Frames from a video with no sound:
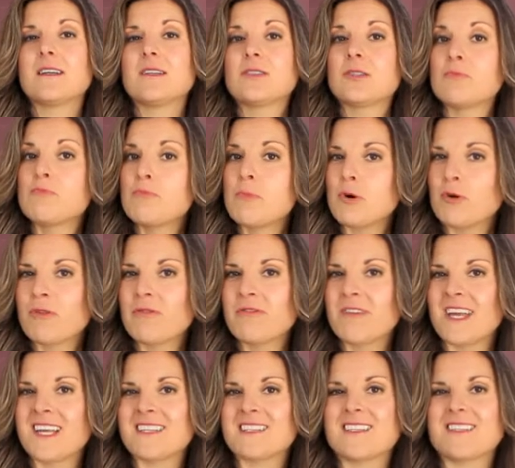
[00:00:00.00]
to
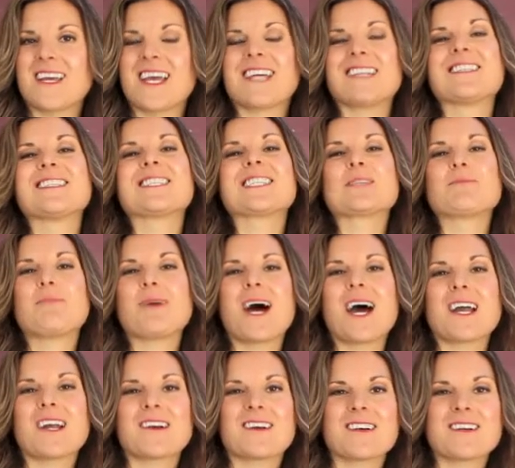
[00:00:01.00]
motivate and
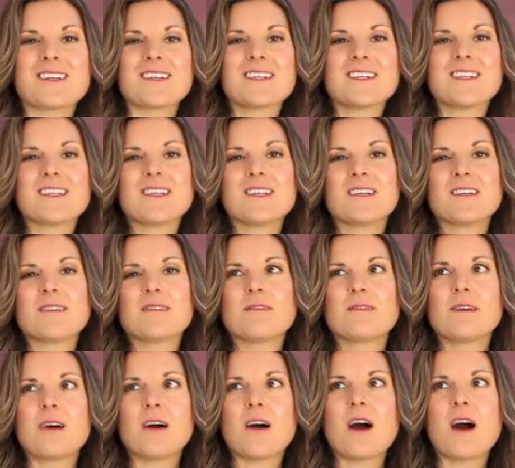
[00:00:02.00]
inspire
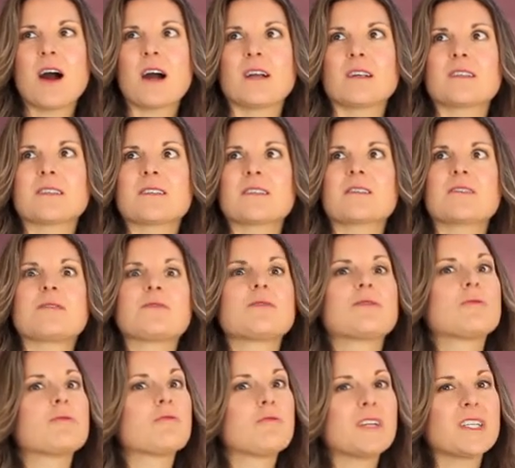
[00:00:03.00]
hearts
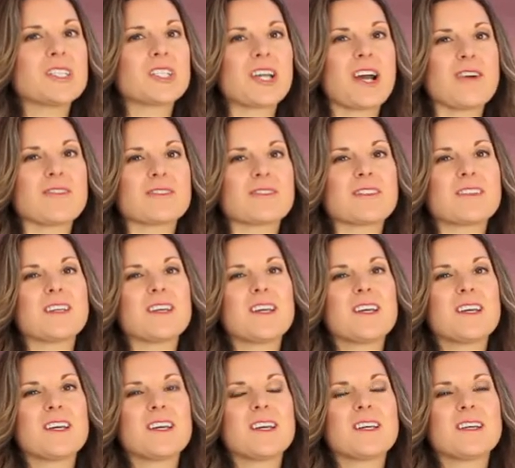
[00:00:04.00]
to reach out
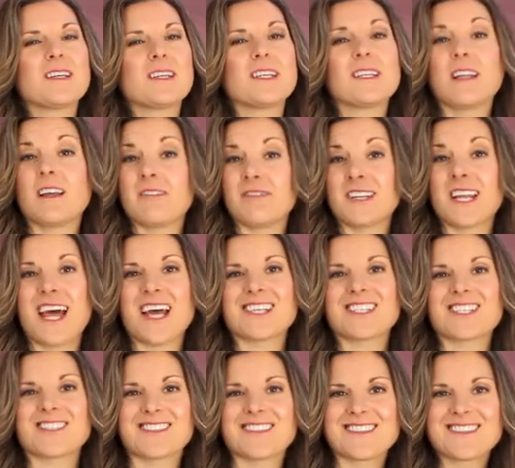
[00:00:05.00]
in love and
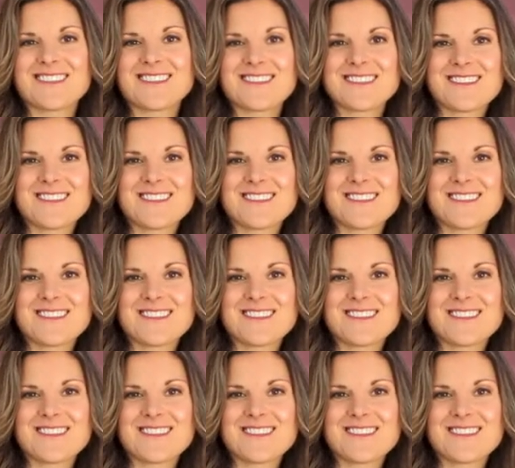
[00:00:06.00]
action.